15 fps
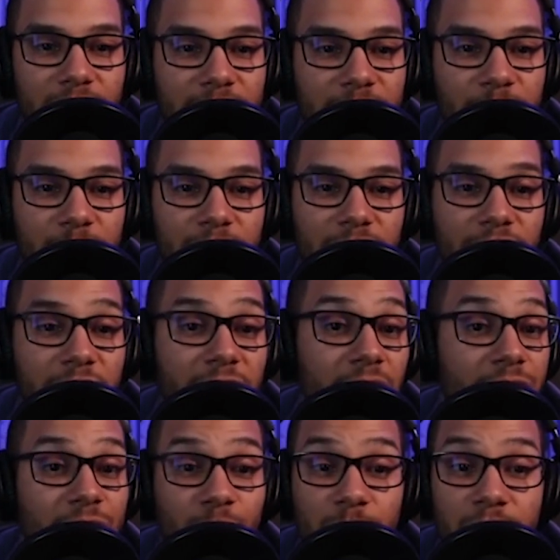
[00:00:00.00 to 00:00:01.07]
until next week to
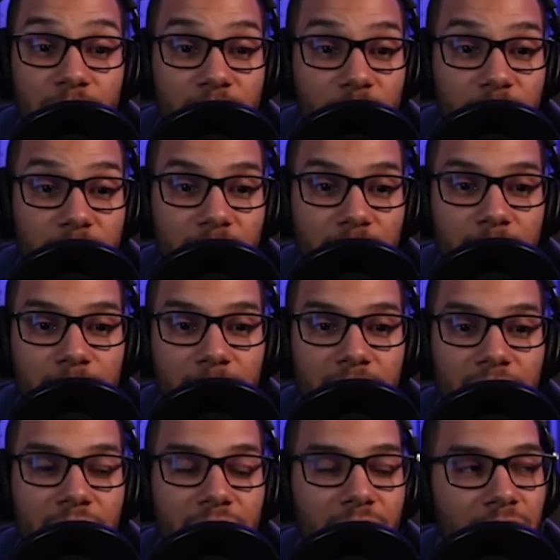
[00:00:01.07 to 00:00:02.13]
find out because we don't know either.
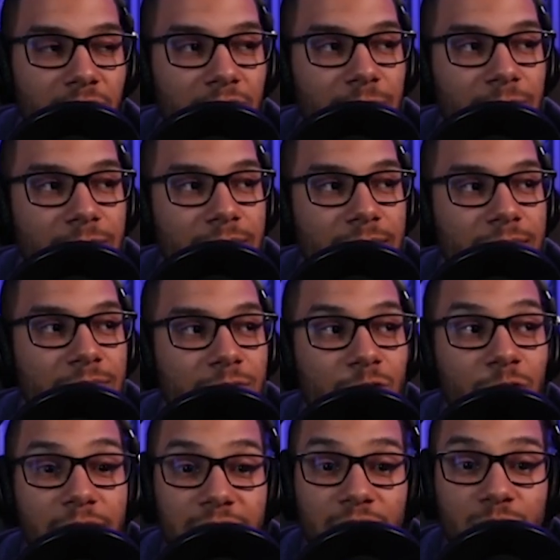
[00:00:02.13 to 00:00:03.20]

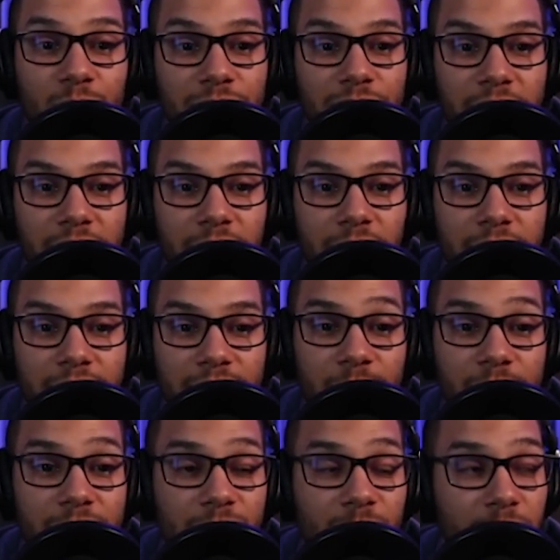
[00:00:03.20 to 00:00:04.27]
So I guess we'll find out
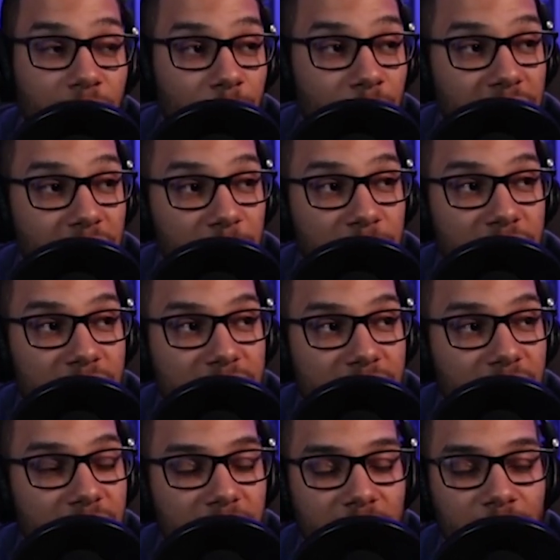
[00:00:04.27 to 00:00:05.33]
next week as well. With that being
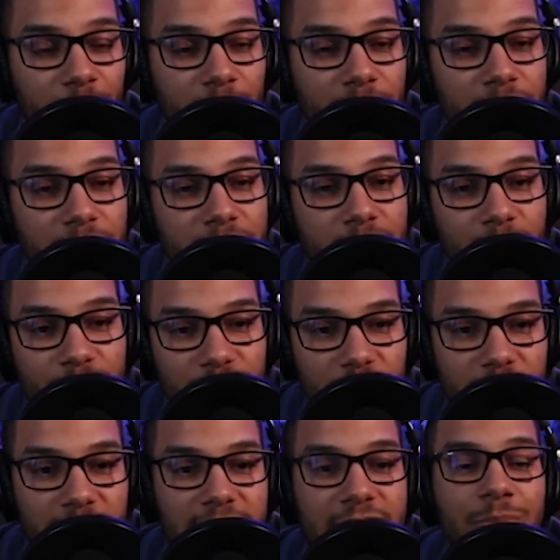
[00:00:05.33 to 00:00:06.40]
said, thank you everybody for listening. We'll
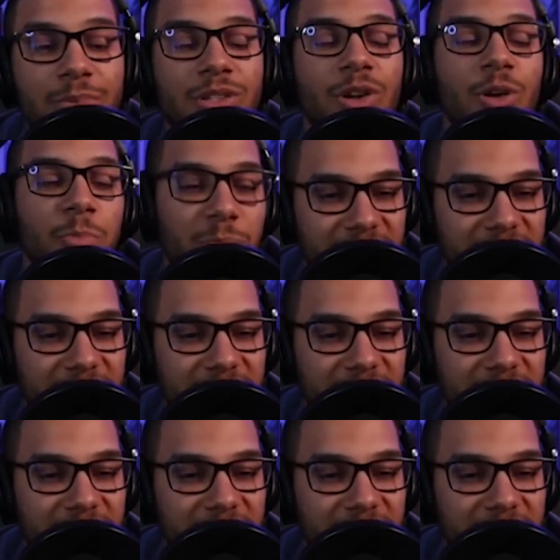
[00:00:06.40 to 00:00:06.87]
see you in the next episode.